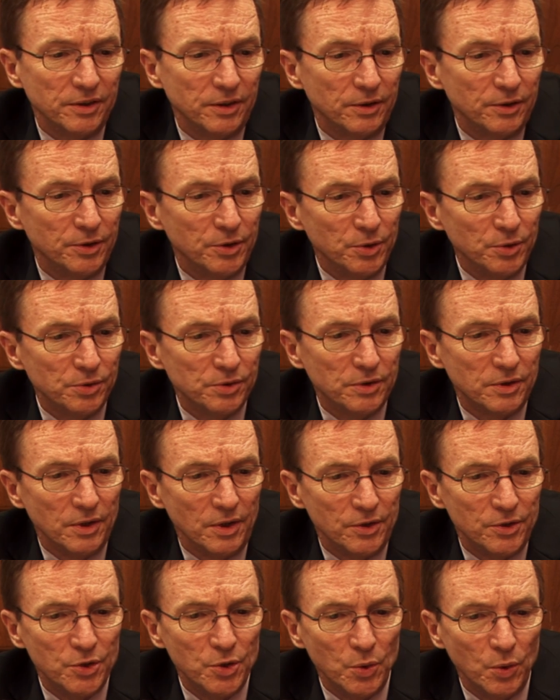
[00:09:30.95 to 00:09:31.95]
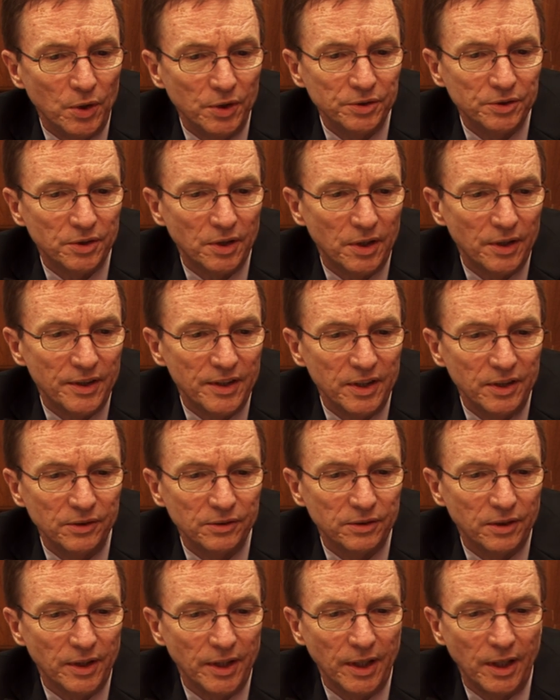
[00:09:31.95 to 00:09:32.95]
introduced to us are
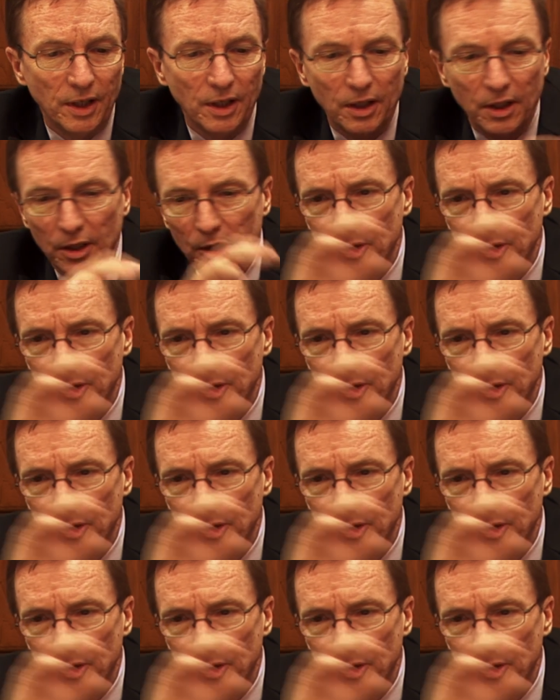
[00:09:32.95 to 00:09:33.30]
things like